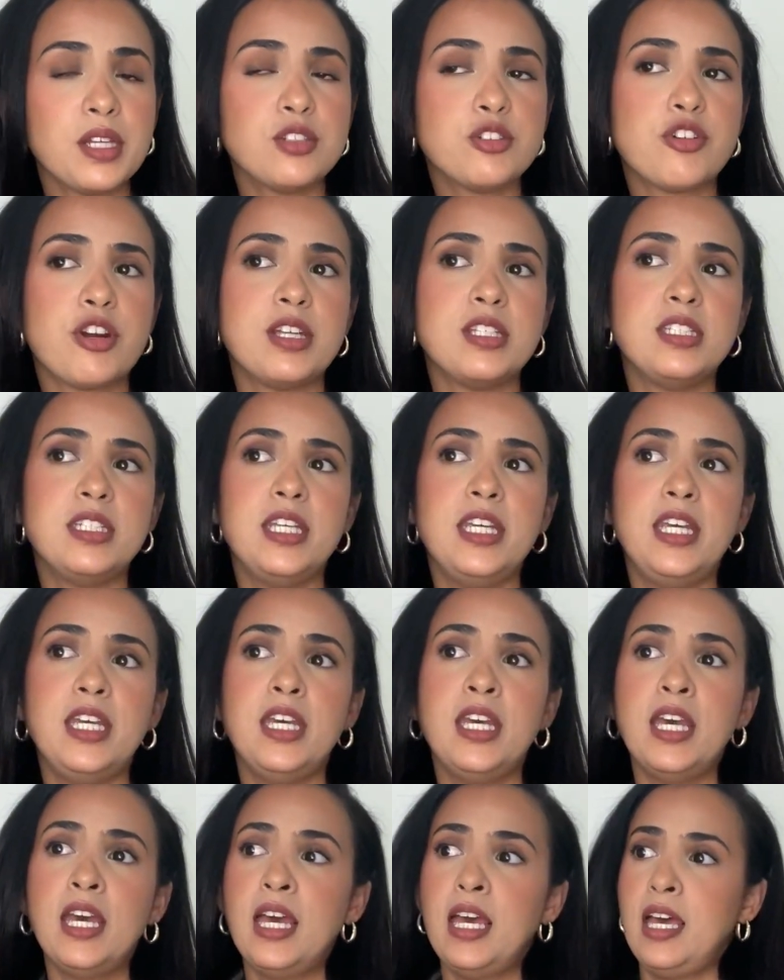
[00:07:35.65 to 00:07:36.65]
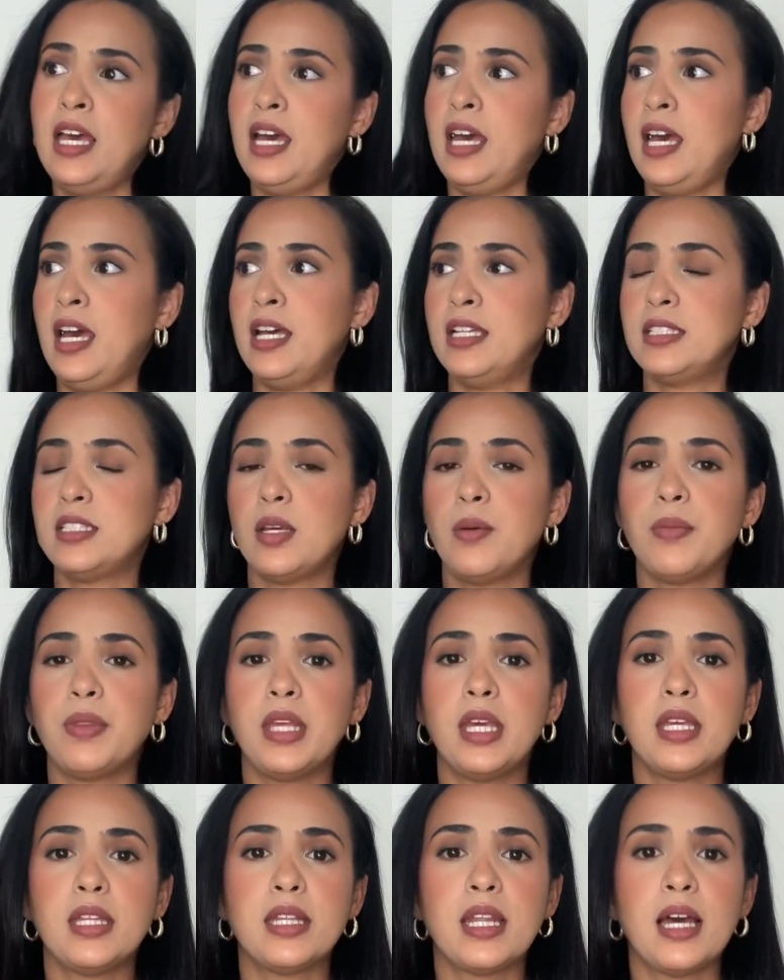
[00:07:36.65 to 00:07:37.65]
trendy and
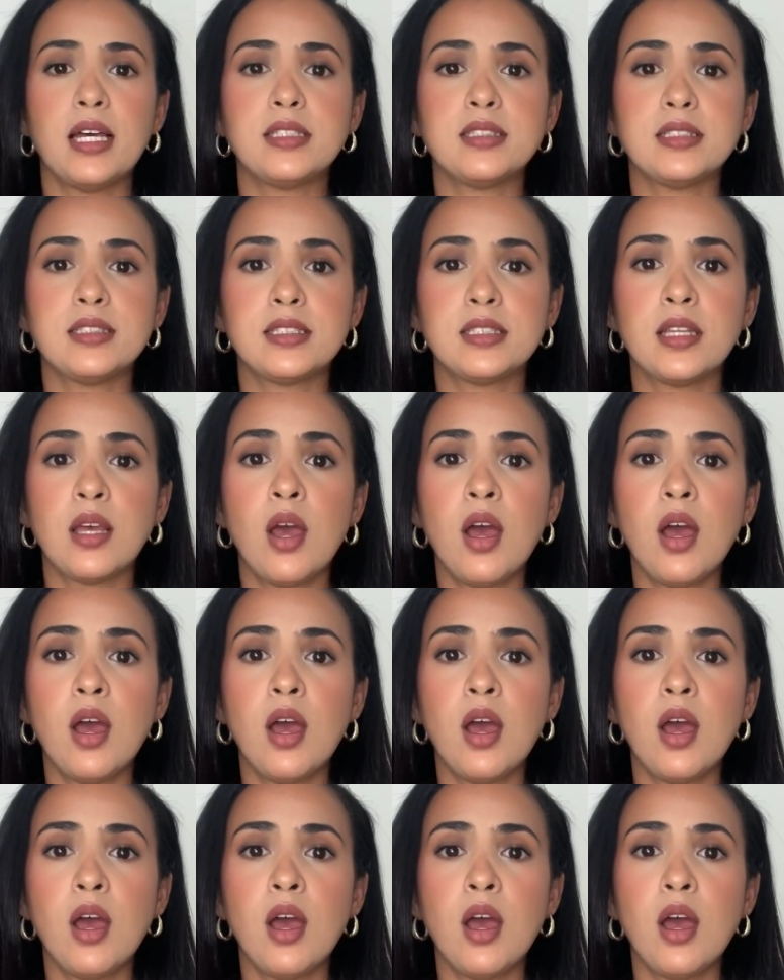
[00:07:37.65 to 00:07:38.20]
something that's